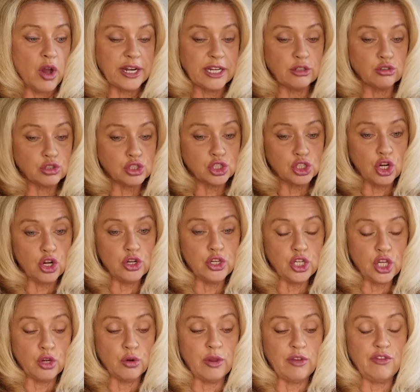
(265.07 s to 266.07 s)
It'll show
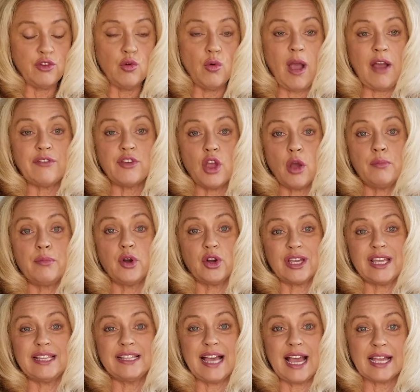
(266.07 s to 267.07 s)
you, if you have your book
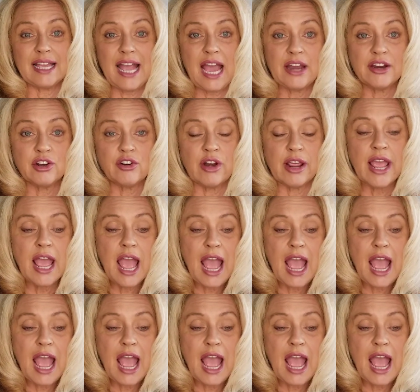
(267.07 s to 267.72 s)
in that category,